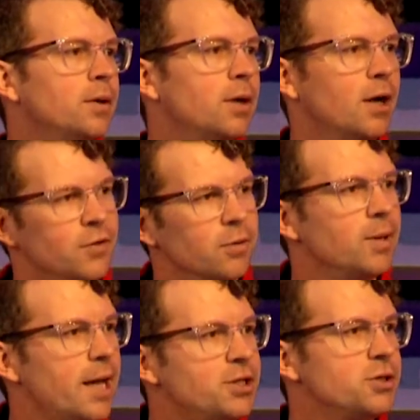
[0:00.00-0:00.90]
of your
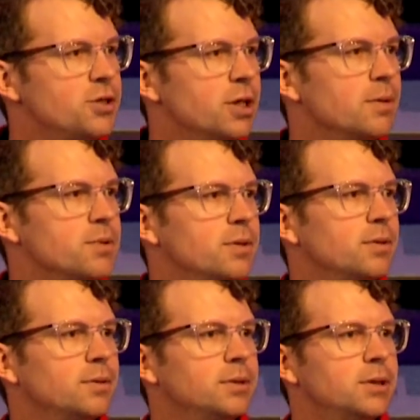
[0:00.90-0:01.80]
relationships.
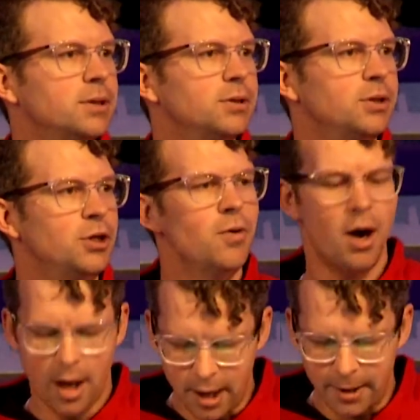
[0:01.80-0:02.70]
You
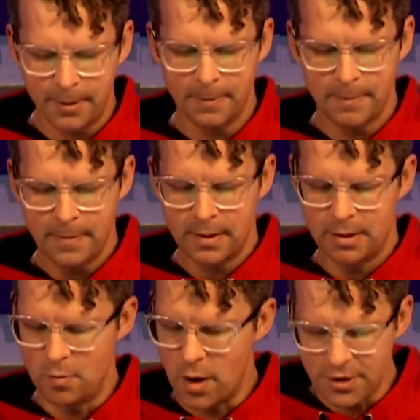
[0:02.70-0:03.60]
are.
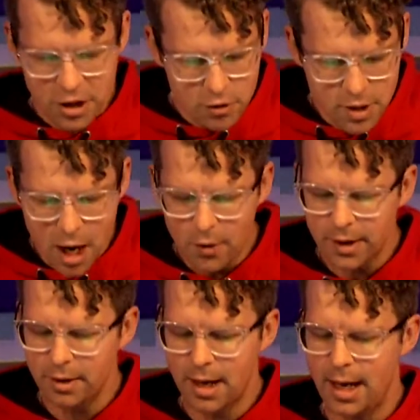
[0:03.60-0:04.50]
And whether you know it
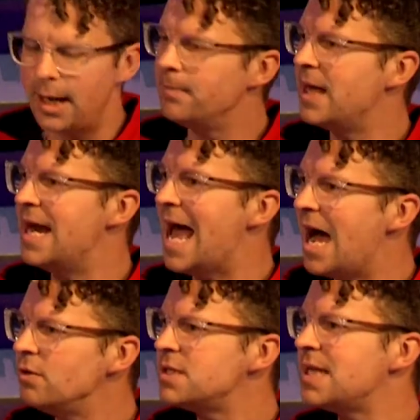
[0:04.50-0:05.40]
or not, and
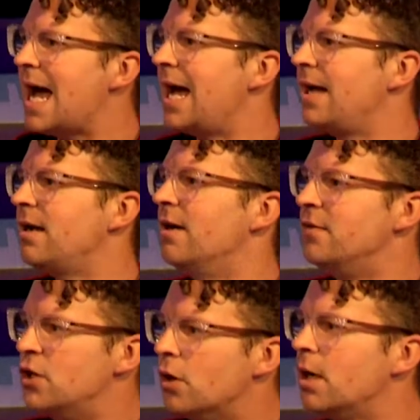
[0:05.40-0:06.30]
outside of
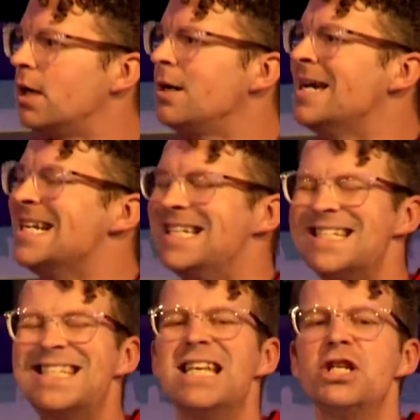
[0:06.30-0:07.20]
your
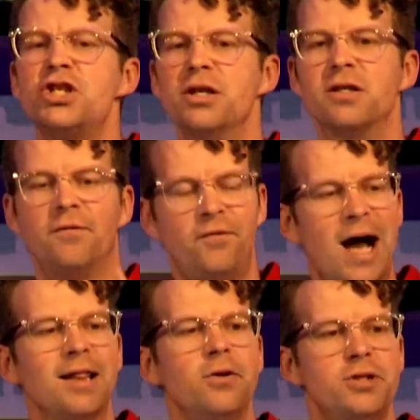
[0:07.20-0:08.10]
decision to
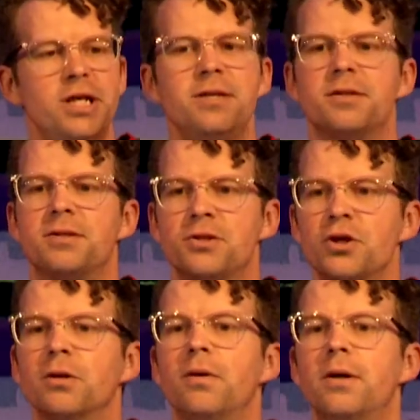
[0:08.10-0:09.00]
follow Jesus as
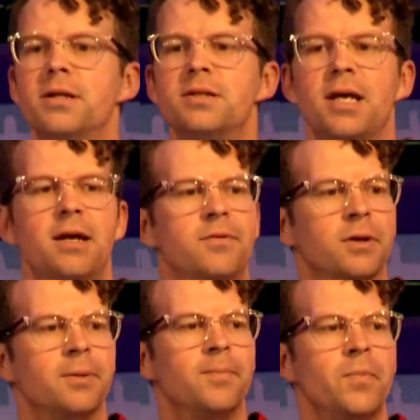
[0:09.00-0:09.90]
your Lord and
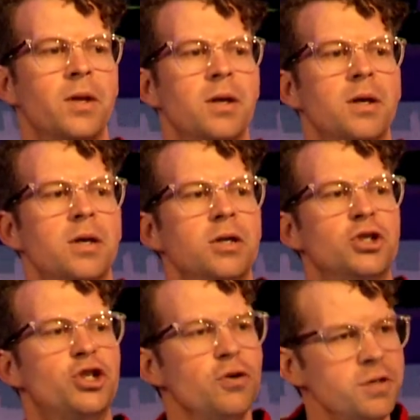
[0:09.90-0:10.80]
Savior,
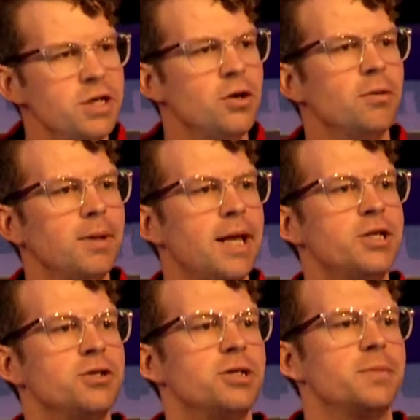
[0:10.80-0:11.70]
choosing your
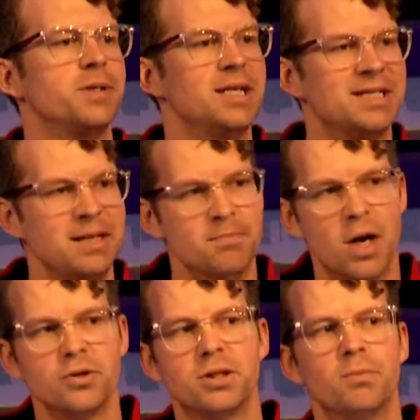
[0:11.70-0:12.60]
relationships is the
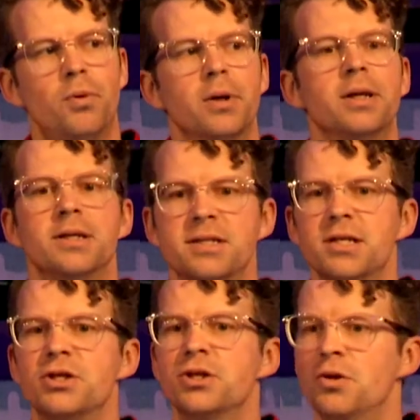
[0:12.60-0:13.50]
most important
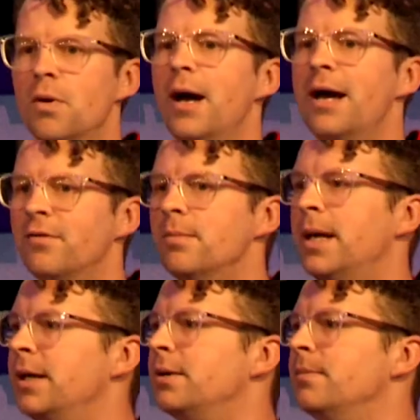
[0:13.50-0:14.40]
decision you will ever make